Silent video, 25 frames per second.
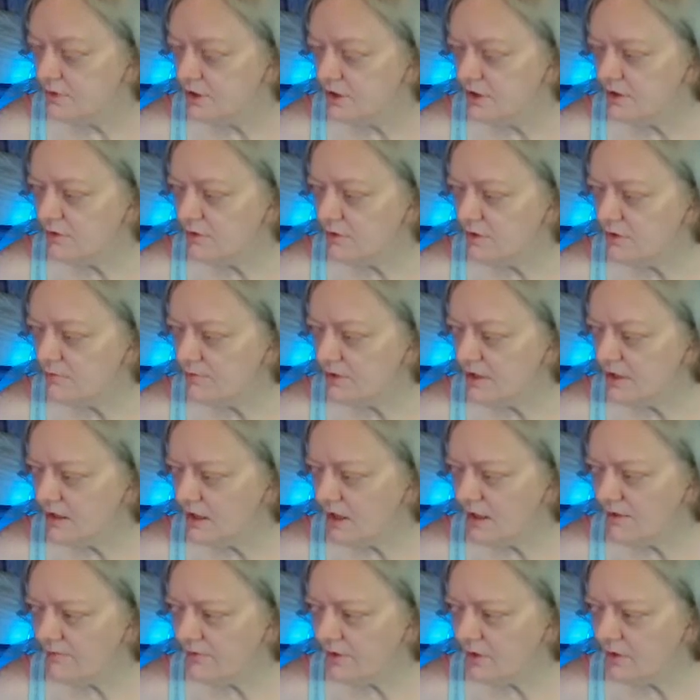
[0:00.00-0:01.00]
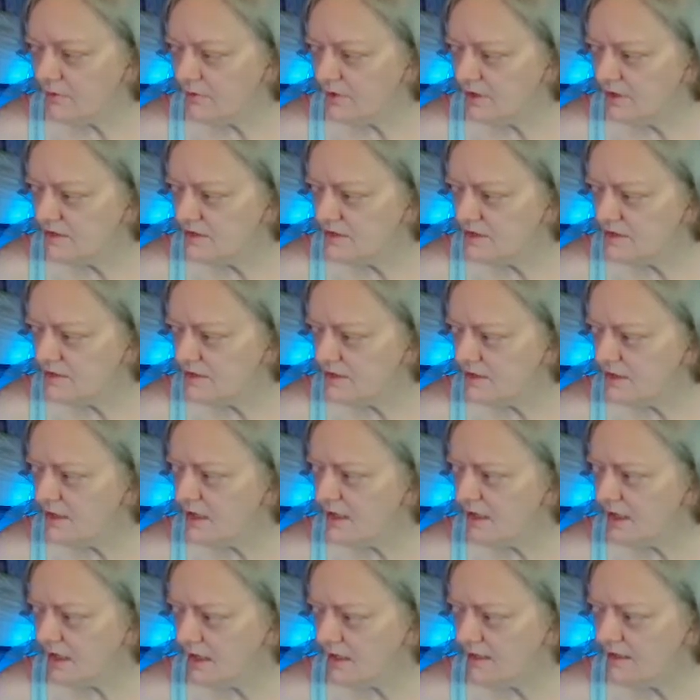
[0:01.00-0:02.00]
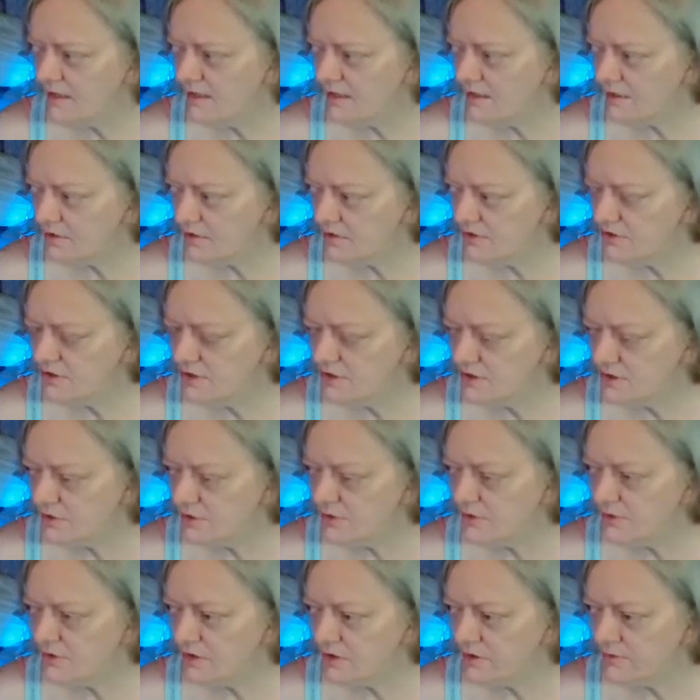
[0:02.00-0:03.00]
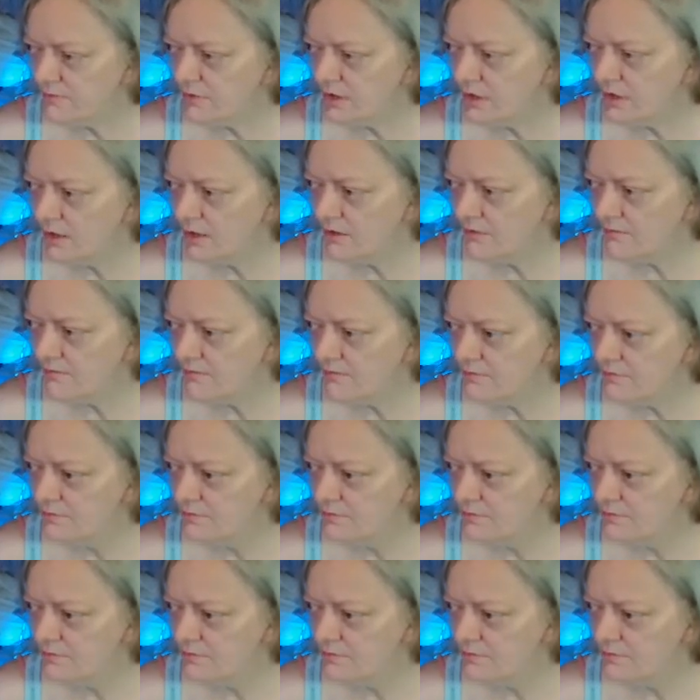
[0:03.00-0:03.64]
You know what I mean? I think that she's a hurting mom.